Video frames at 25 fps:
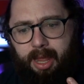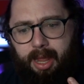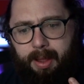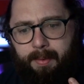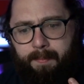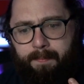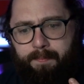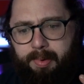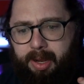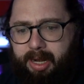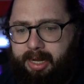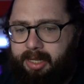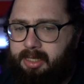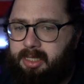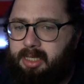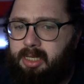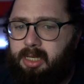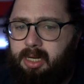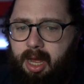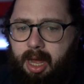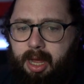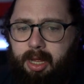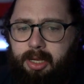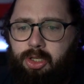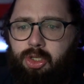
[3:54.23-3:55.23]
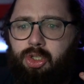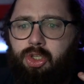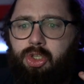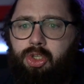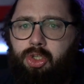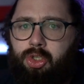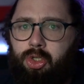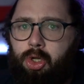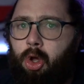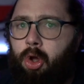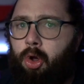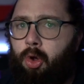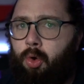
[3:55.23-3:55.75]
but it's not
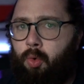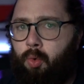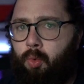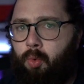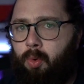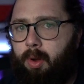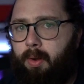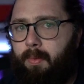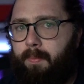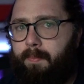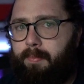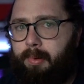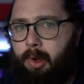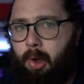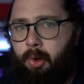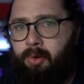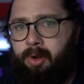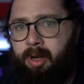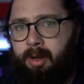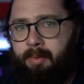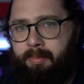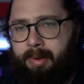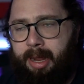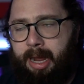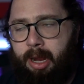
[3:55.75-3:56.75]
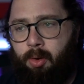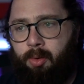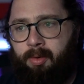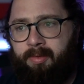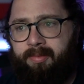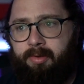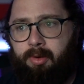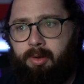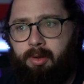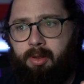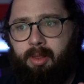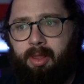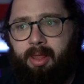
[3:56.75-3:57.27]
so potent and
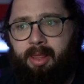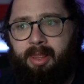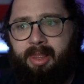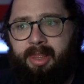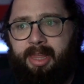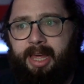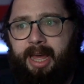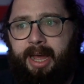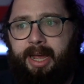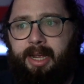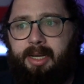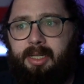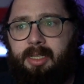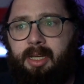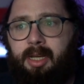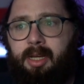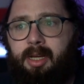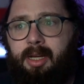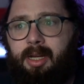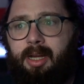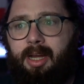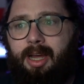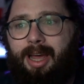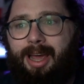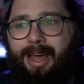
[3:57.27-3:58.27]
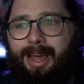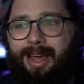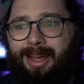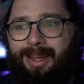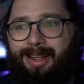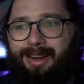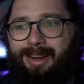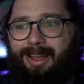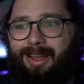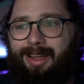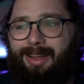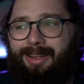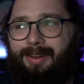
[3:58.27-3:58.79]
powerful that it